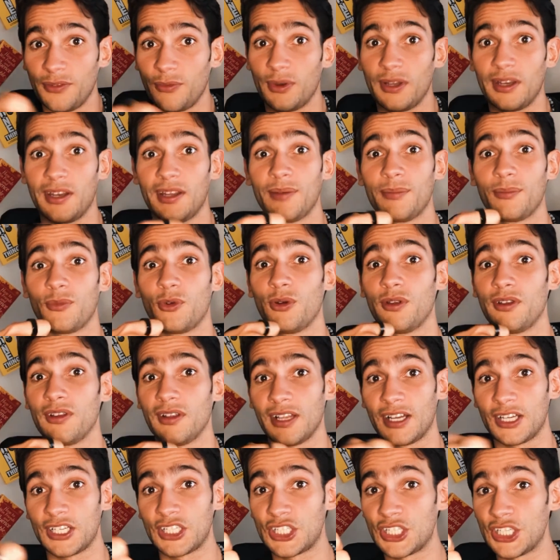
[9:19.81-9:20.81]
when I'm gonna
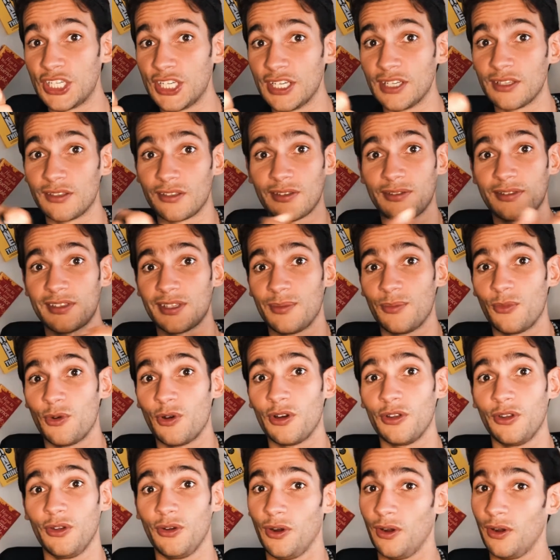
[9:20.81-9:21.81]
like cheers with
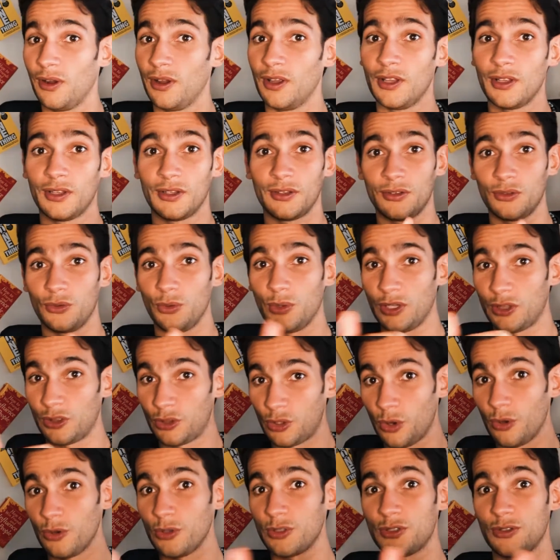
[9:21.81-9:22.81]
someone or do a
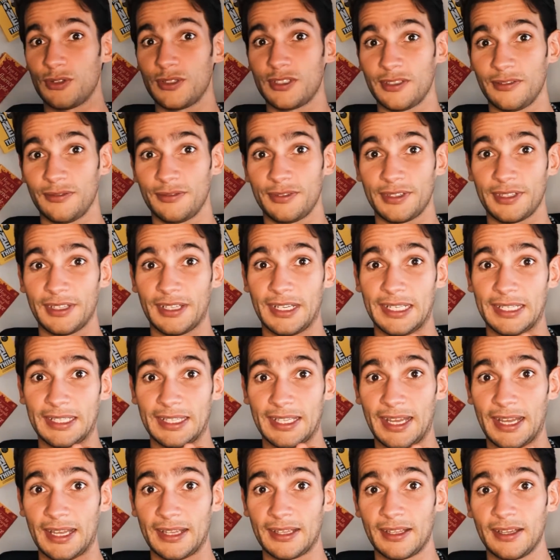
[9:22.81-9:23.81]
toast or something like
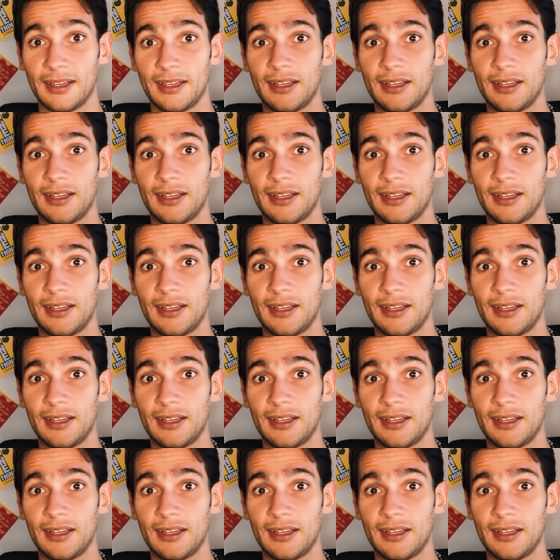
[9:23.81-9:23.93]
that,